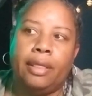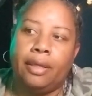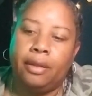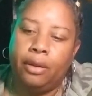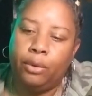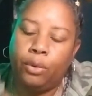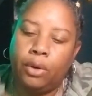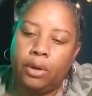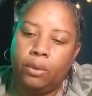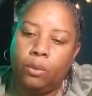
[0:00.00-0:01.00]
that the
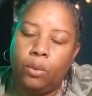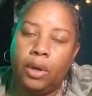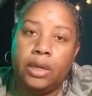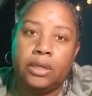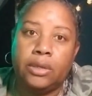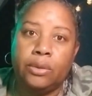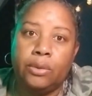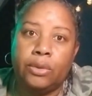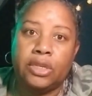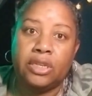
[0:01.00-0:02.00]
Lord wanted to